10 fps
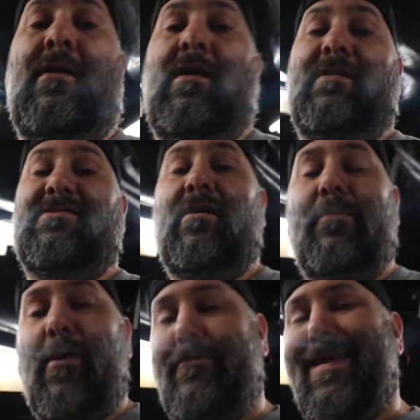It's all
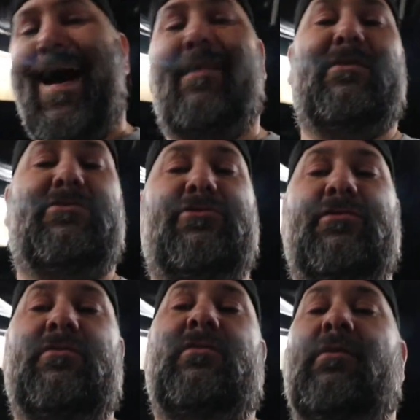about knowledge,
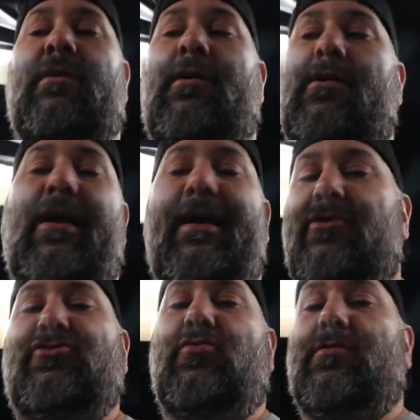not
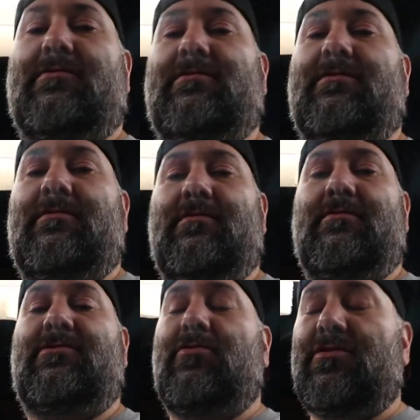your tools.
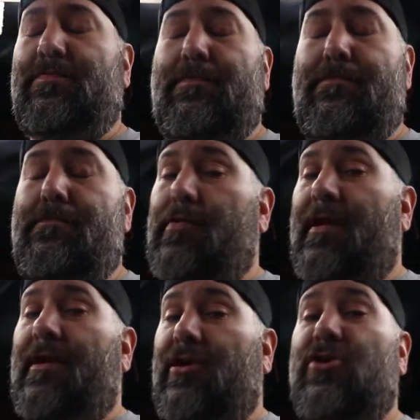Tools
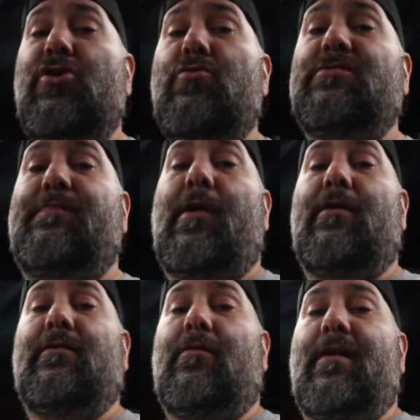play a huge
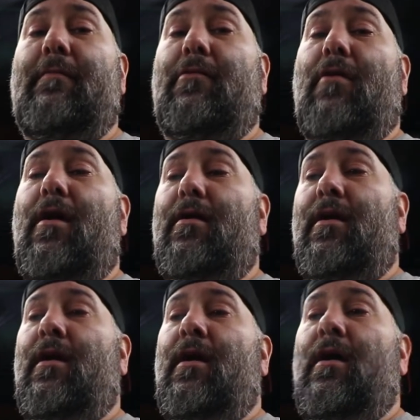part, don't get me wrong,
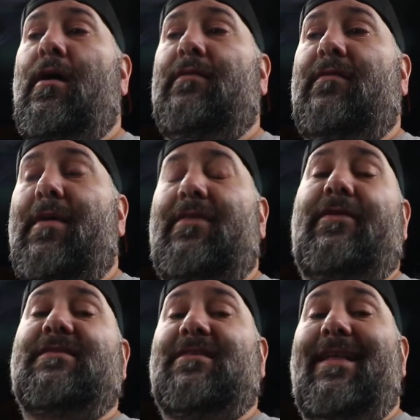to make
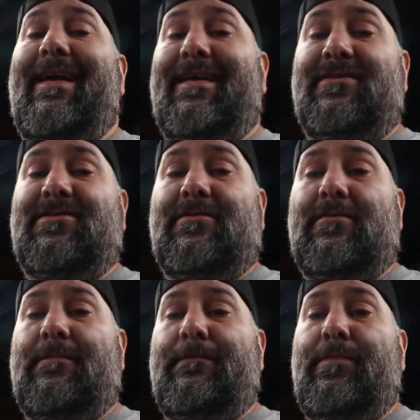things a lot easier.